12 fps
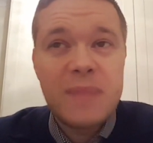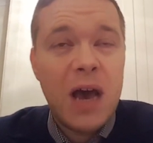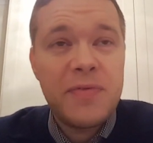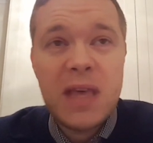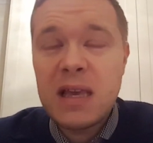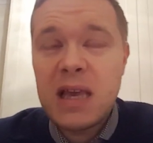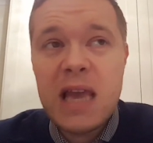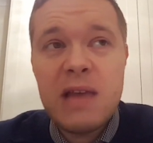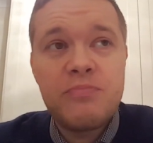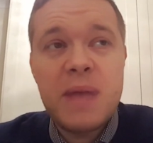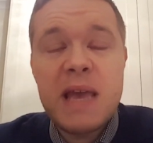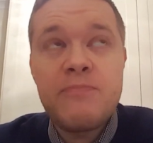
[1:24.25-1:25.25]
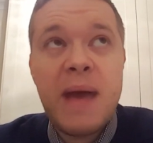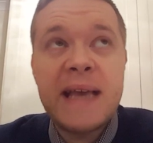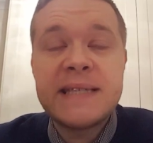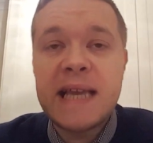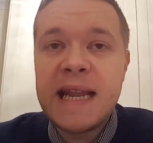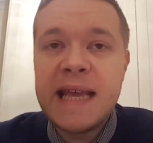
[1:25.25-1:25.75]
I think he
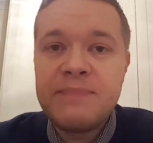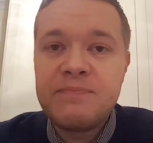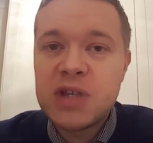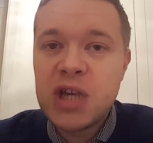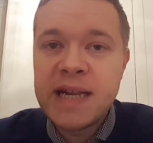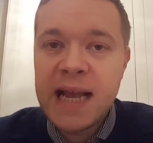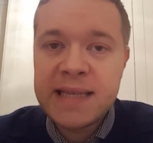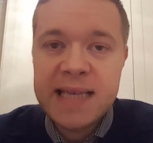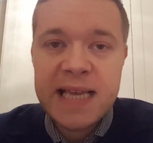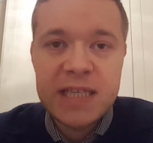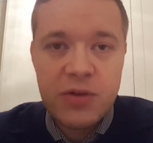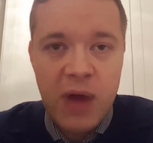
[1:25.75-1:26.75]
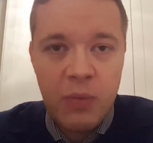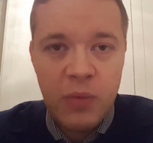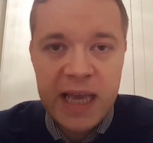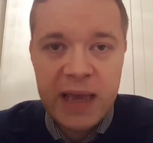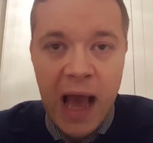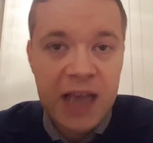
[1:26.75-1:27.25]
basically turned our season around
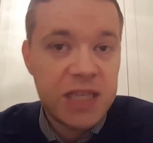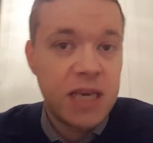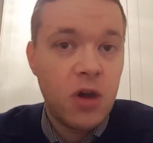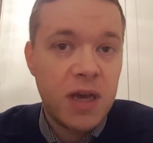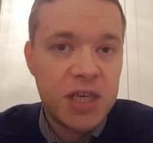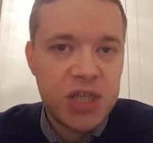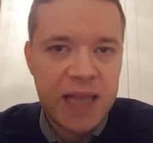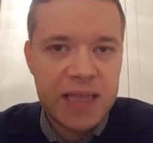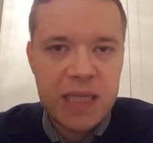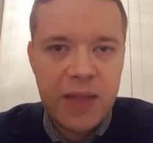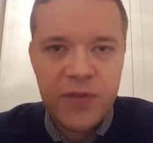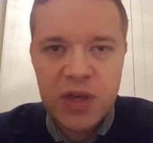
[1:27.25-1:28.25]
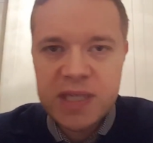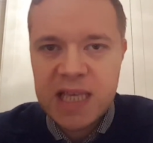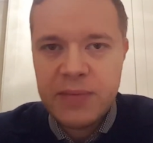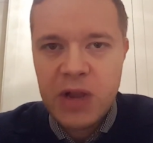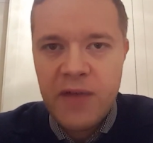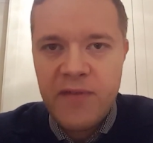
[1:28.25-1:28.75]
when he actually got his chance in the first
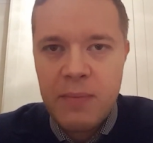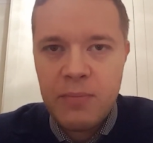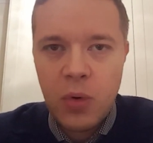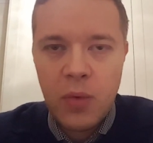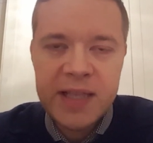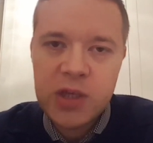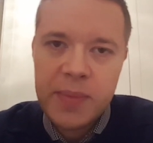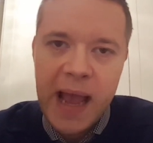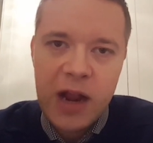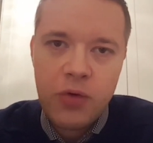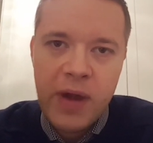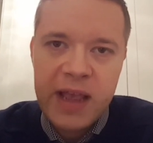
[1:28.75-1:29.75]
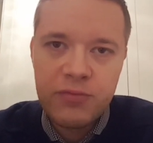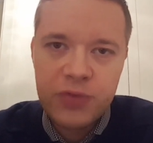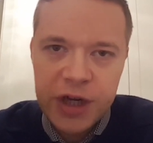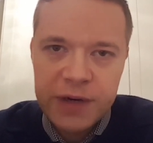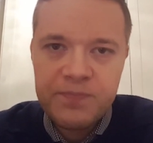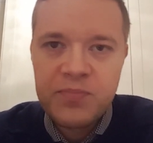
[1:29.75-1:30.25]
team in November. We went on that great
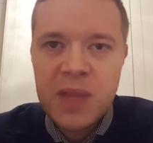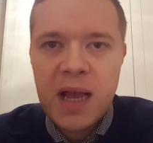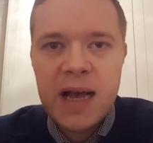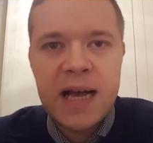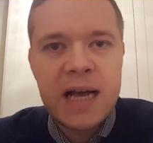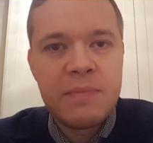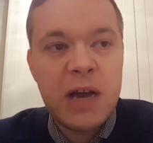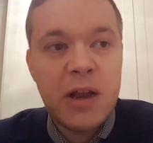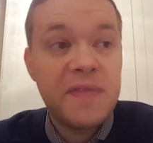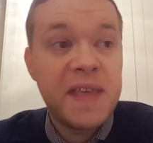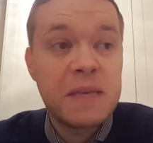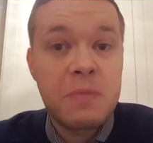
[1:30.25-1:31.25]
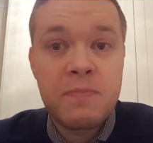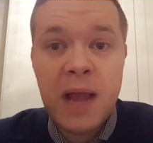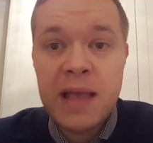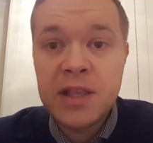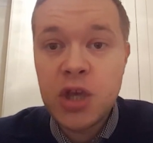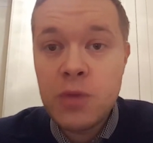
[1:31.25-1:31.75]
run. I don't think he's been
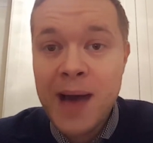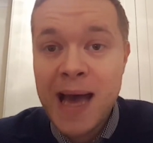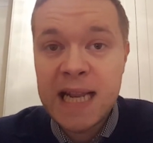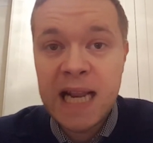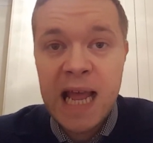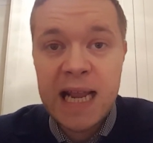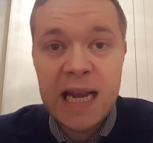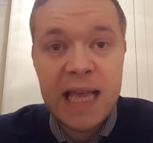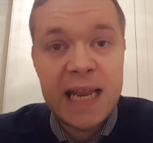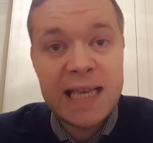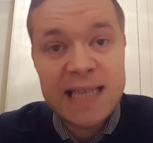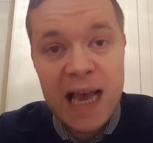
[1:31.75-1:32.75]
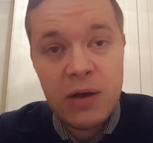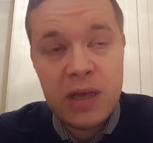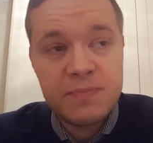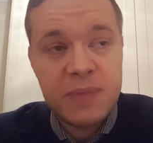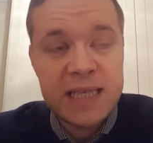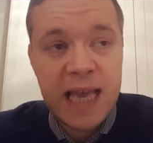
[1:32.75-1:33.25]
playing too badly lately, and he's out.
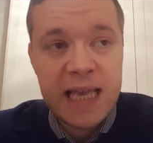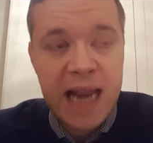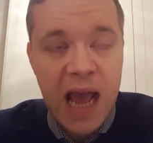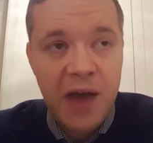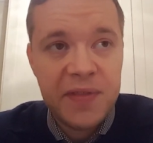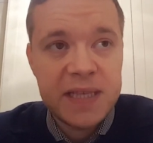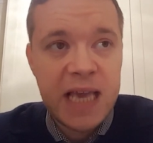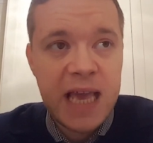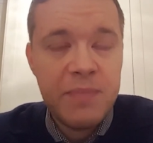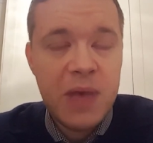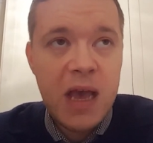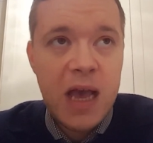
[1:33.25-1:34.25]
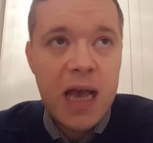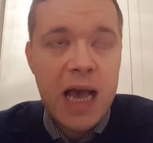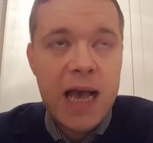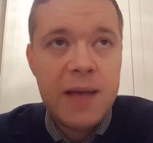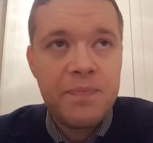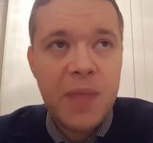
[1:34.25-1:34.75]
He's been taken out of the team.
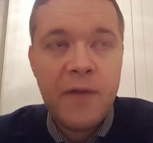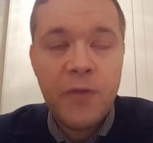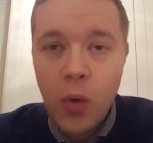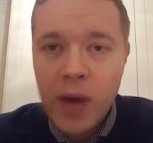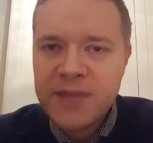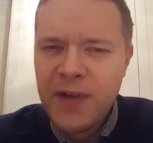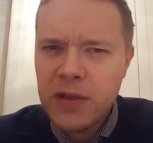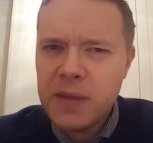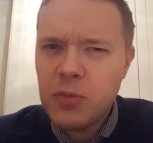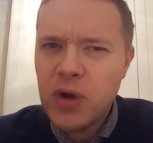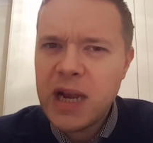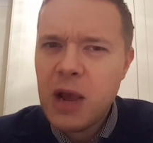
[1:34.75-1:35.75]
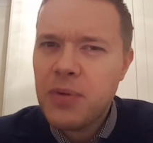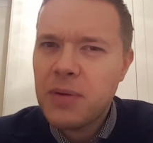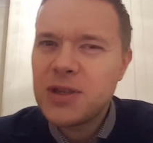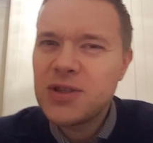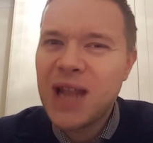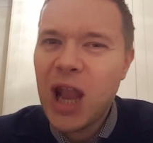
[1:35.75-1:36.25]
I've always felt that Mourinho
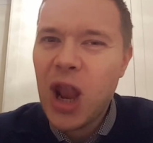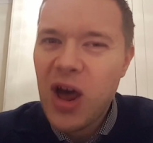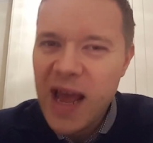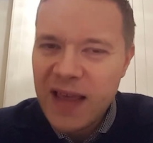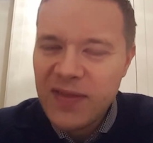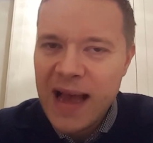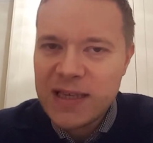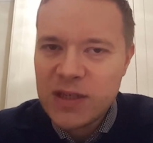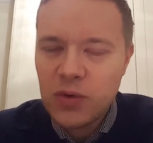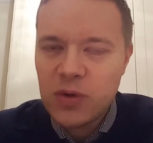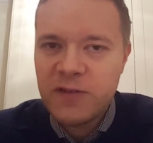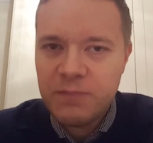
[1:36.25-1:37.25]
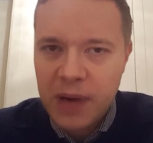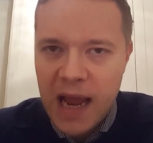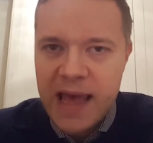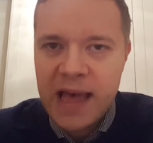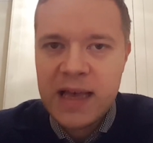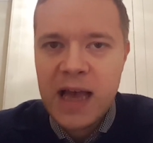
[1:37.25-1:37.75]
probably doesn't like that sort of
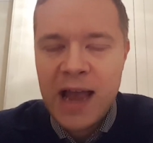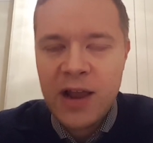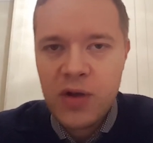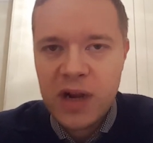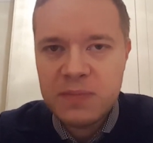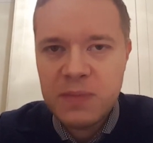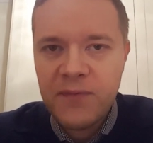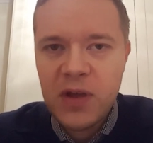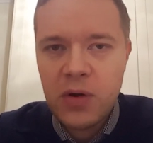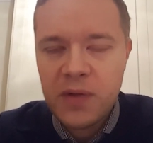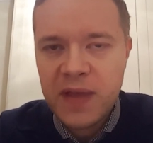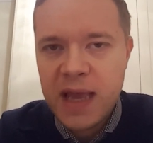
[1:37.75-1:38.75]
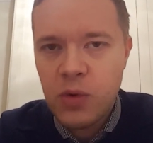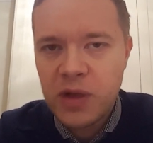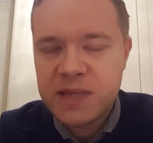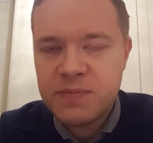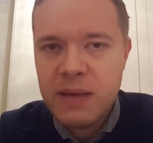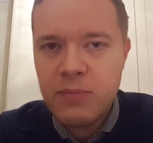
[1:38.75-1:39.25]
player anchoring his midfield. I think he
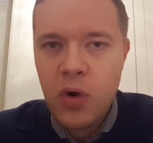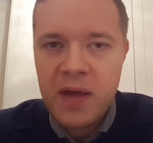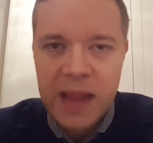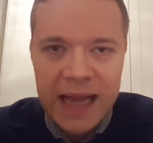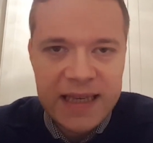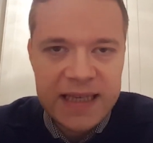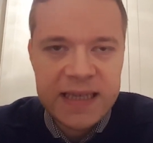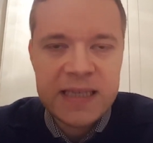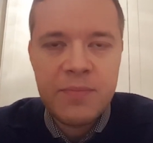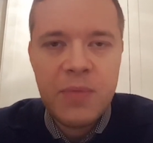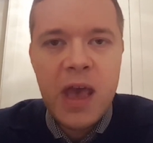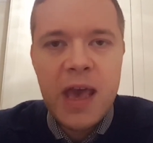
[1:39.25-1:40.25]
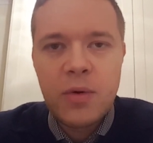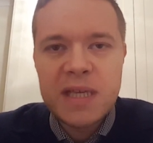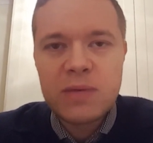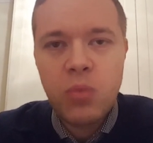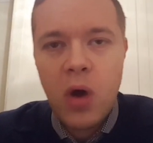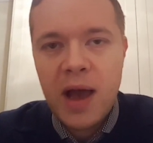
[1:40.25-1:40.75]
wants a bit more athleticism,
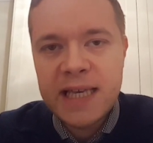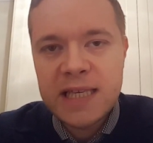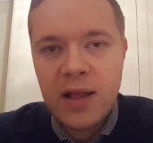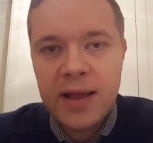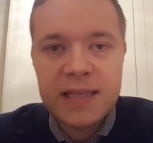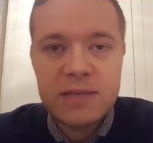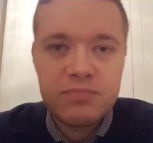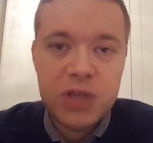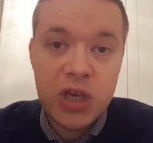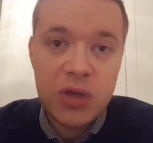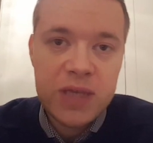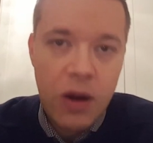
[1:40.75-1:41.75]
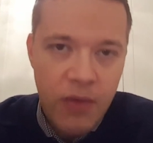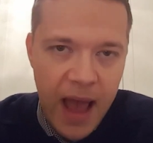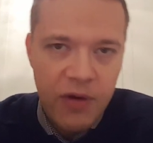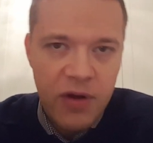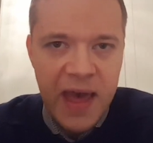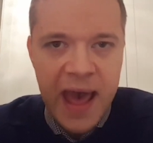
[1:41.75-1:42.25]
which is why he's liked to use
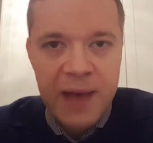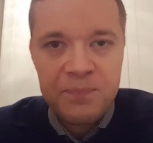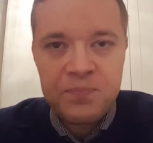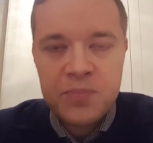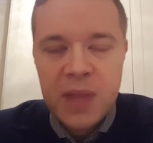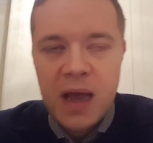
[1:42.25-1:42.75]
Herrera there.